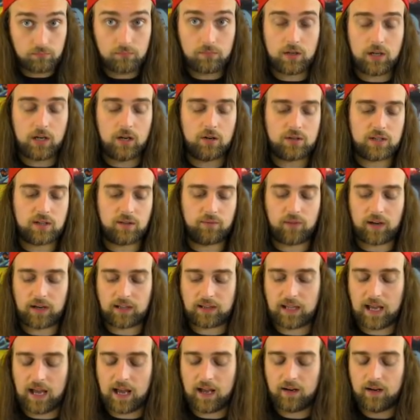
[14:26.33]
you know, stuff
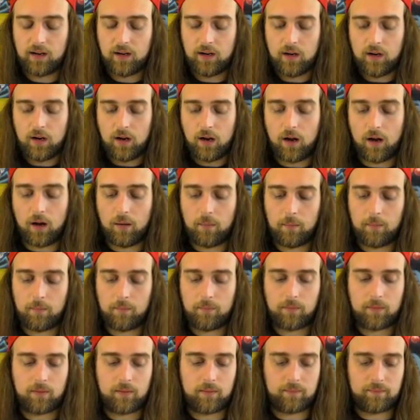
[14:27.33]
like that.
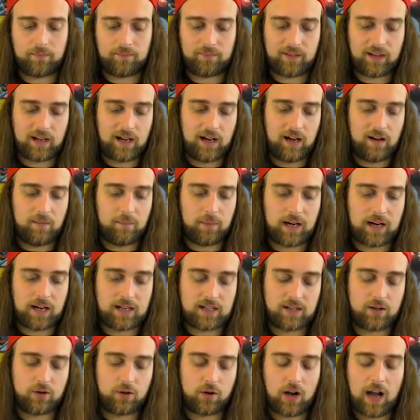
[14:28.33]
Um, uh,
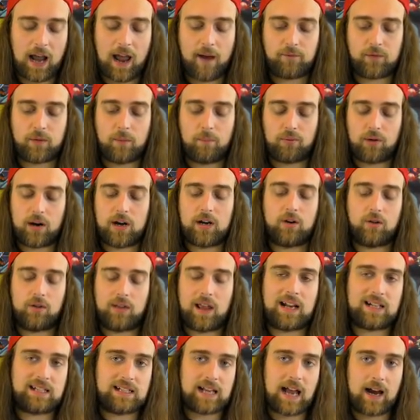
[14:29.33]
because they're going to have to breaker
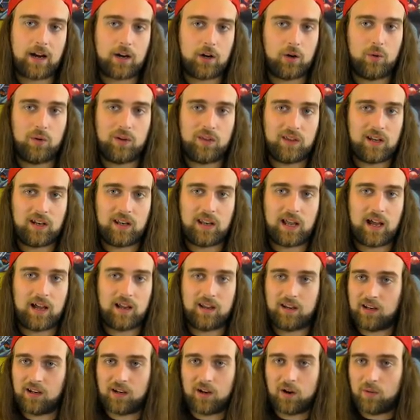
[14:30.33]
that Saku, and then uh,
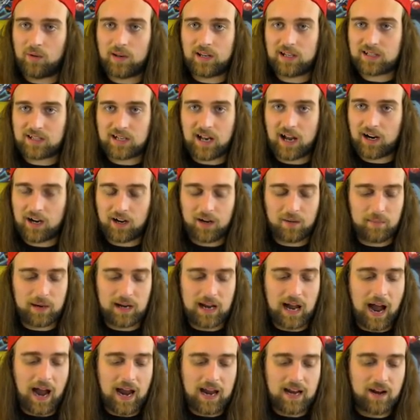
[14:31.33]
you know, and it's not going to
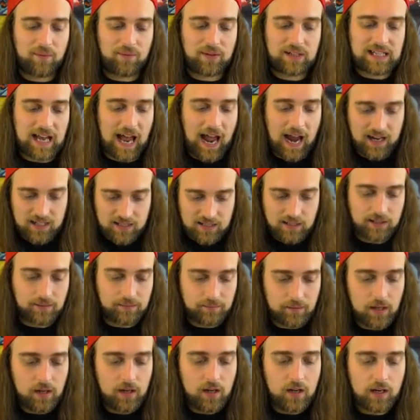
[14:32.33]
be high enough attack
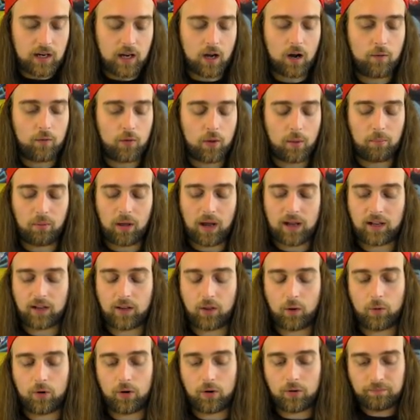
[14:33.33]
to get over the blindly
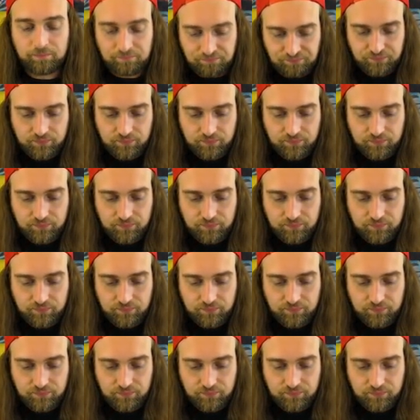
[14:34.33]
loyal.